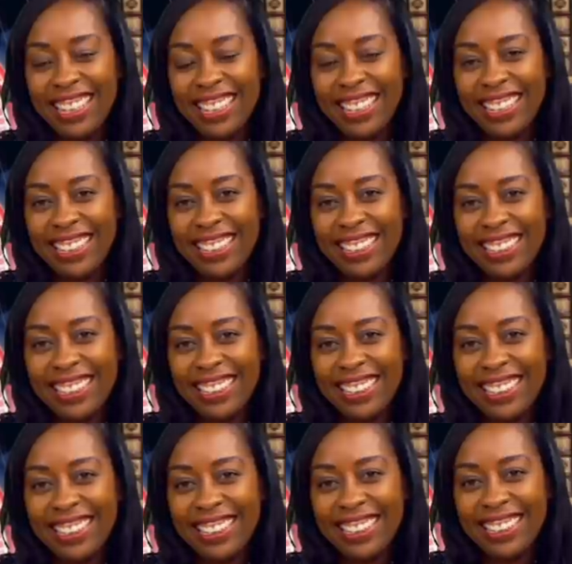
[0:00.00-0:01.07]

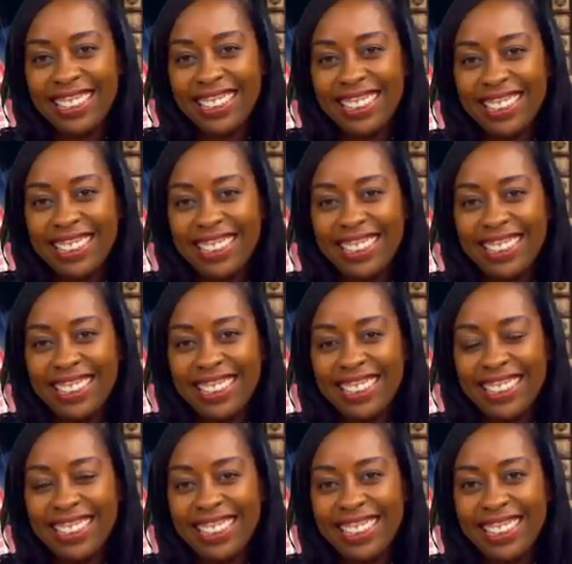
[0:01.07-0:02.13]

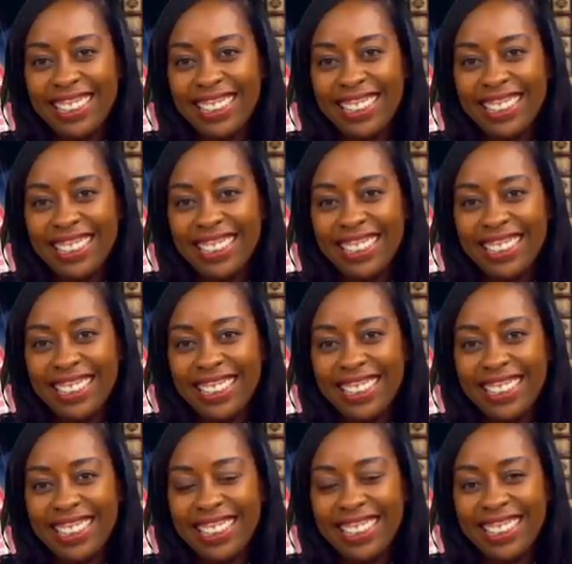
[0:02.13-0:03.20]

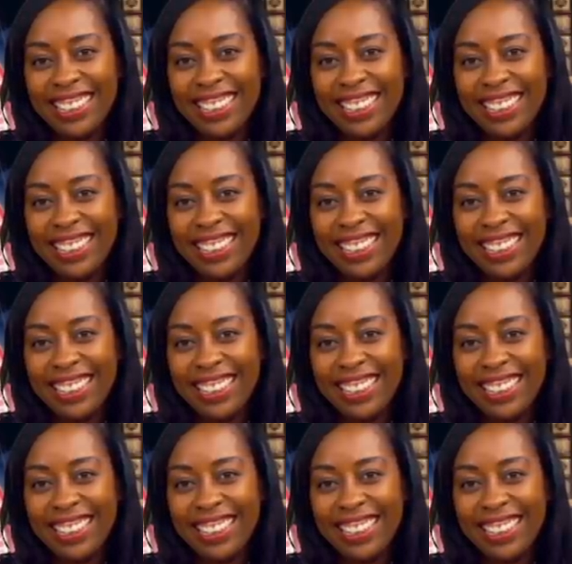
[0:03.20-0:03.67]
This person isn't speaking.